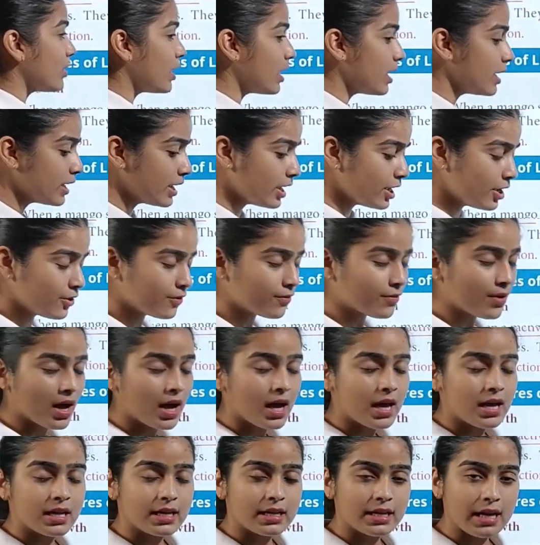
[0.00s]
if
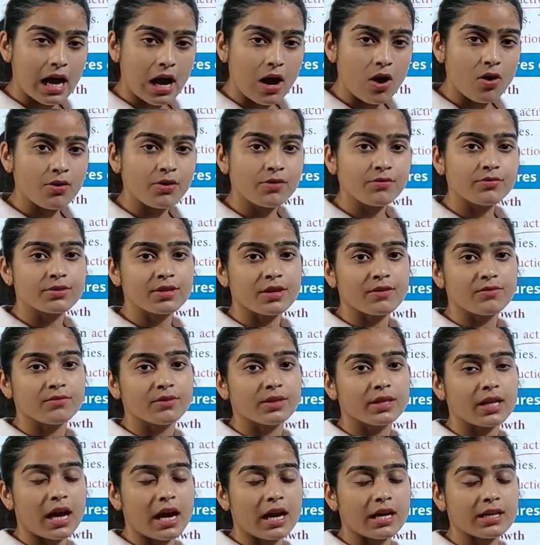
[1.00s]
someone
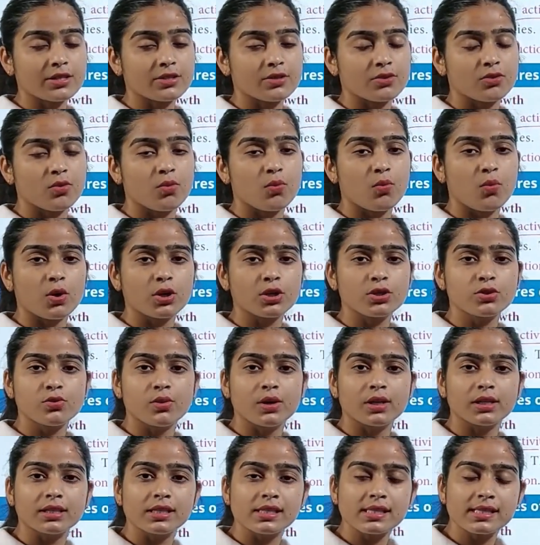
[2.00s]
asks you what you
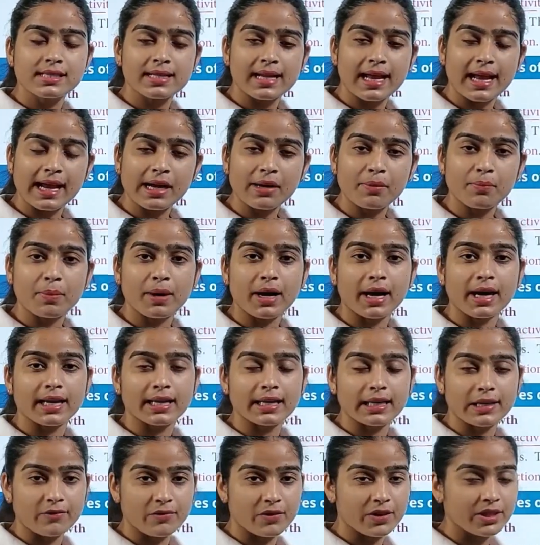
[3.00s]
understand by
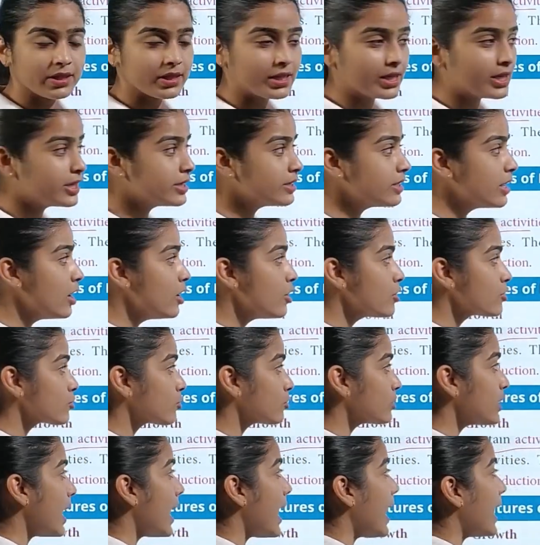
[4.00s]
living thing, so the
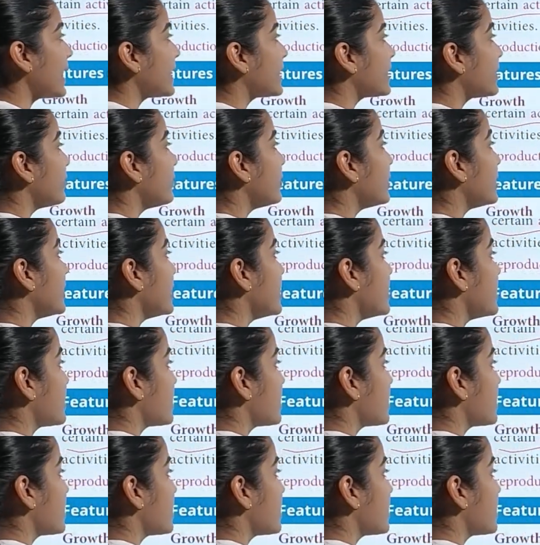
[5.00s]
activities,